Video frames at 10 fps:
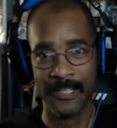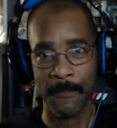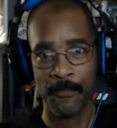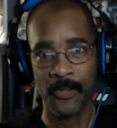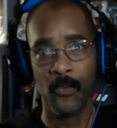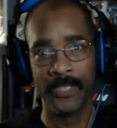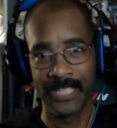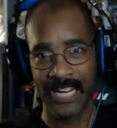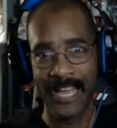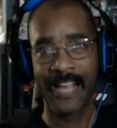which I
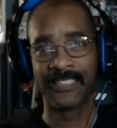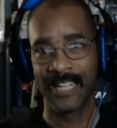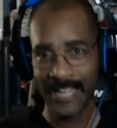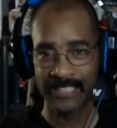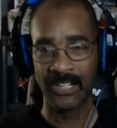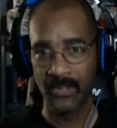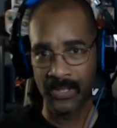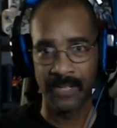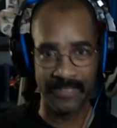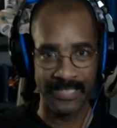like because I like the look of
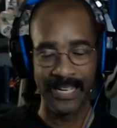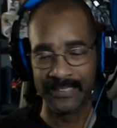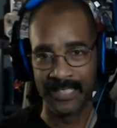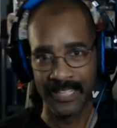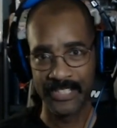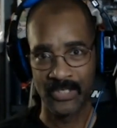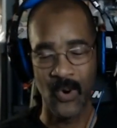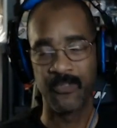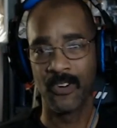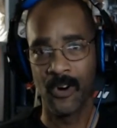the Constellation
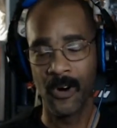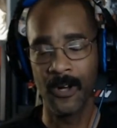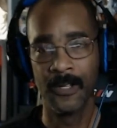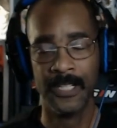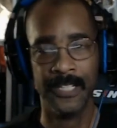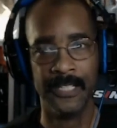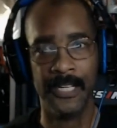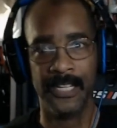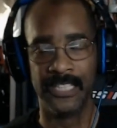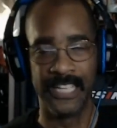overall.
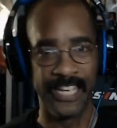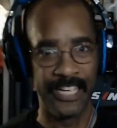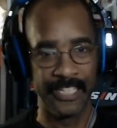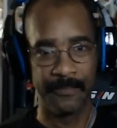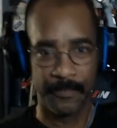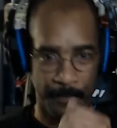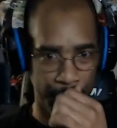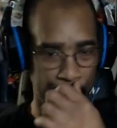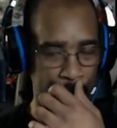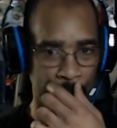And
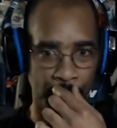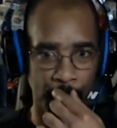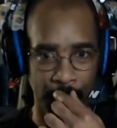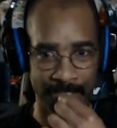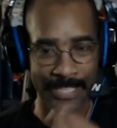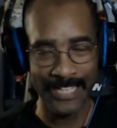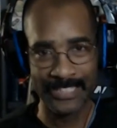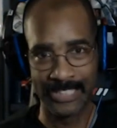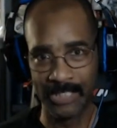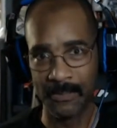it's got
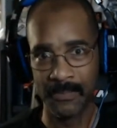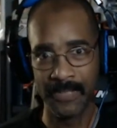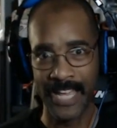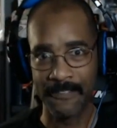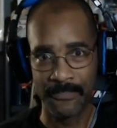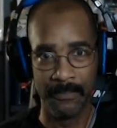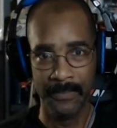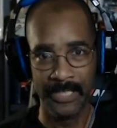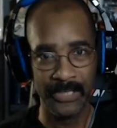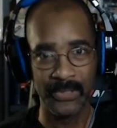some like
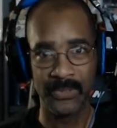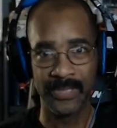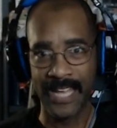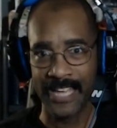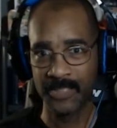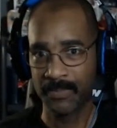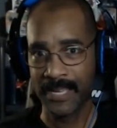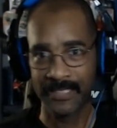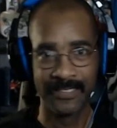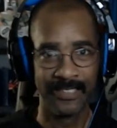familiar
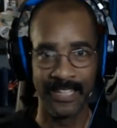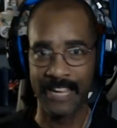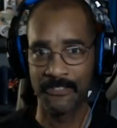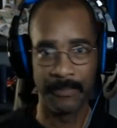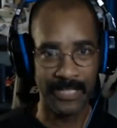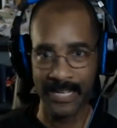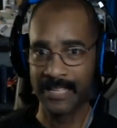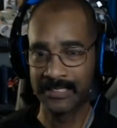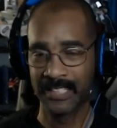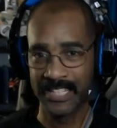aspects like from the
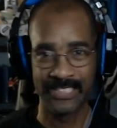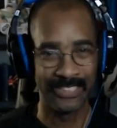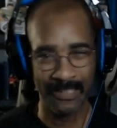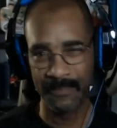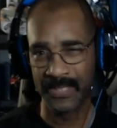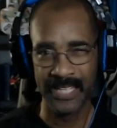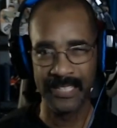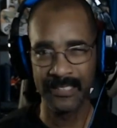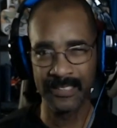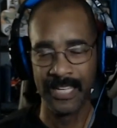Constellation, some
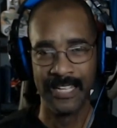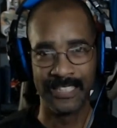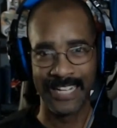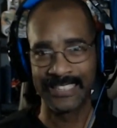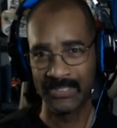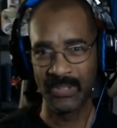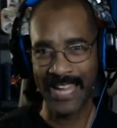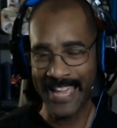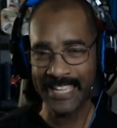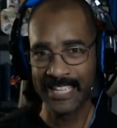things that I still
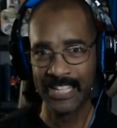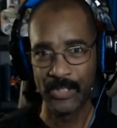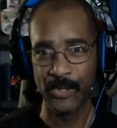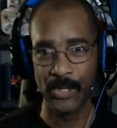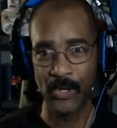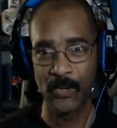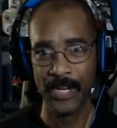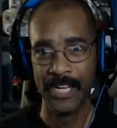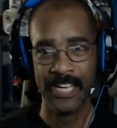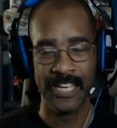like, you know.
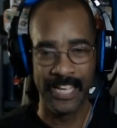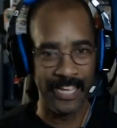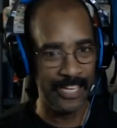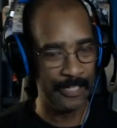And